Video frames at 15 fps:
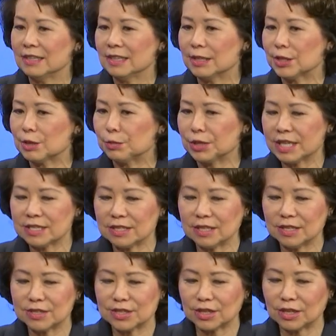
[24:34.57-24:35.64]
Uh, the
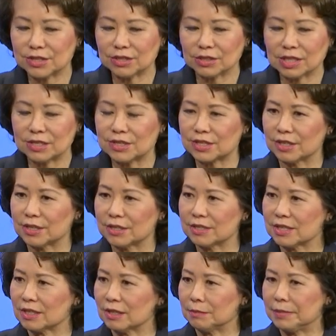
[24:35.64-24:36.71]
president is also
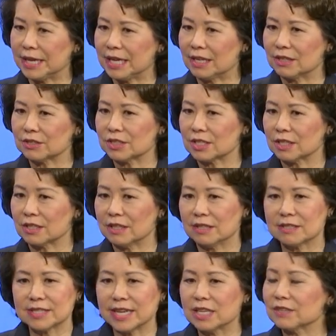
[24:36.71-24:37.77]
concerned about uh, the
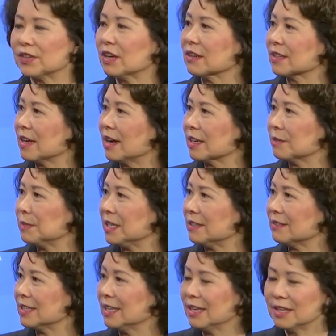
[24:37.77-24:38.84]
state of our economy,
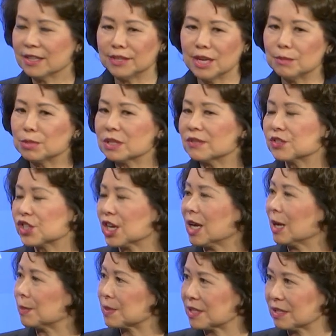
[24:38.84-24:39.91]
the number of
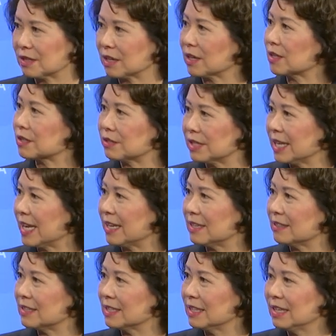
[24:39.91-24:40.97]
jobs that are
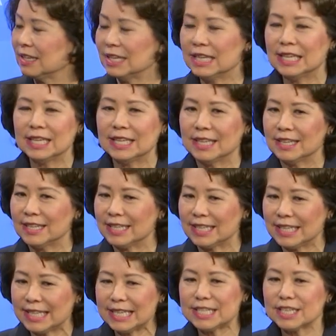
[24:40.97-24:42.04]
created.
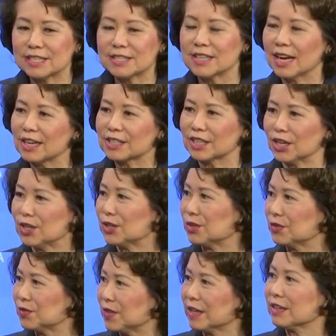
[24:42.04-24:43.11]
He does not
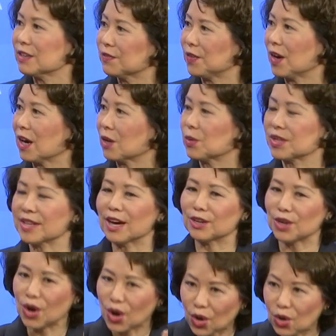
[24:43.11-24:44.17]
go very far
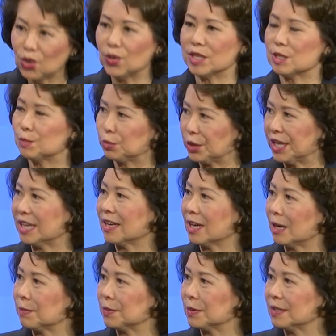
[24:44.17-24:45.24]
without always bringing
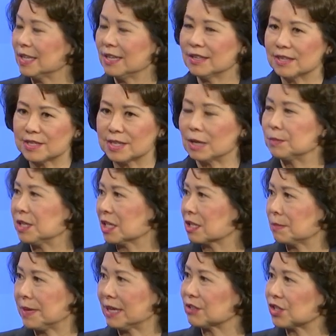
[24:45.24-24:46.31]
up the subject
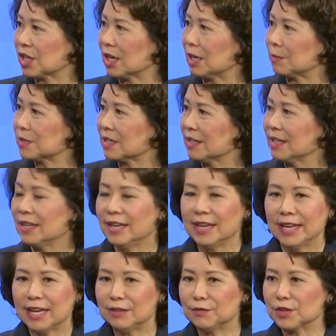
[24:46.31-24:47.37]
about jobs.
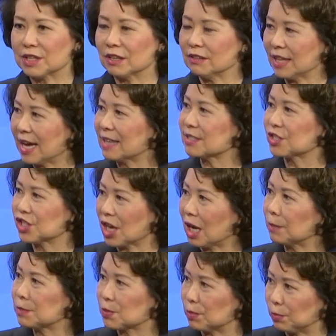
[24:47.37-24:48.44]
And for the last
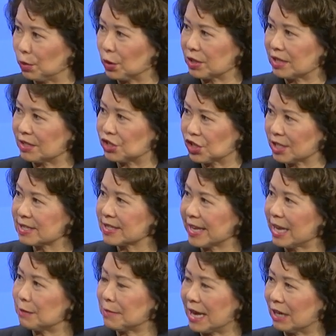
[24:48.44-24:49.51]
jobs report that just
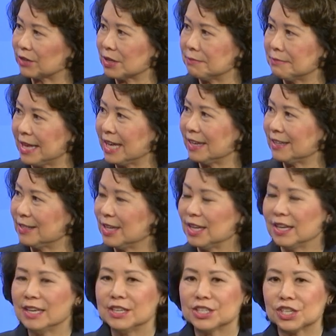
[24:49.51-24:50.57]
came out in May
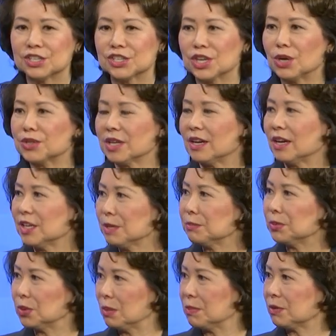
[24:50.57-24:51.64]
to show the
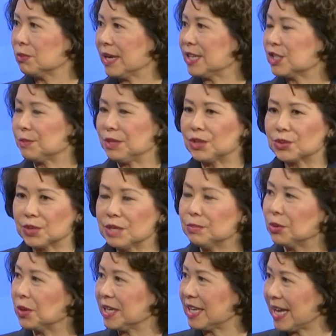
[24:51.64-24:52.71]
unemployment rate to be three
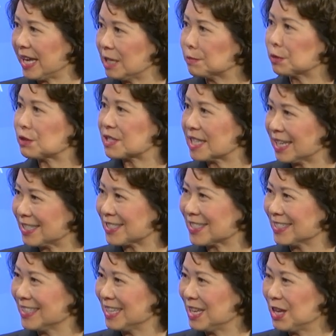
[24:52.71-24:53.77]
point eight
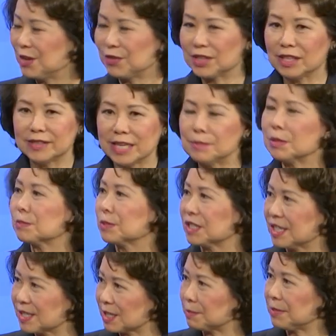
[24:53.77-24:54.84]
percent, for the labor
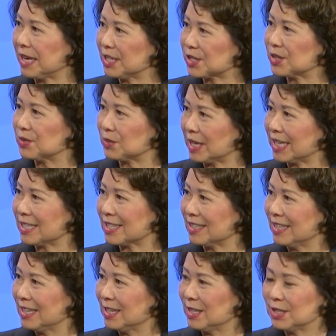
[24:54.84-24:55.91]
participation rate
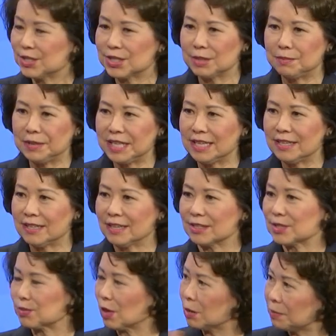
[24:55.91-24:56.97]
to be
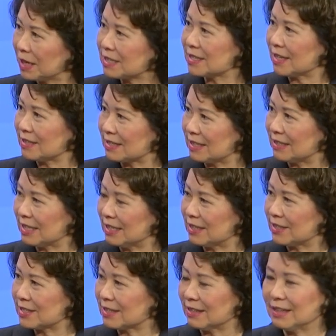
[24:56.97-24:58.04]
as robust as it
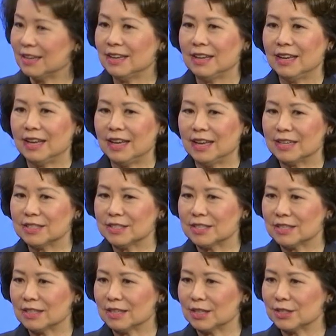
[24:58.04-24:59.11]
is,
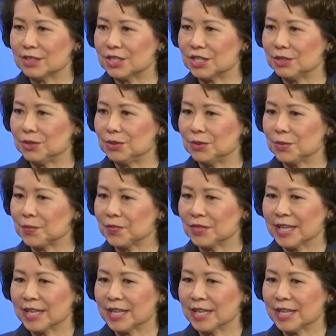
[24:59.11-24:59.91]
and uh, to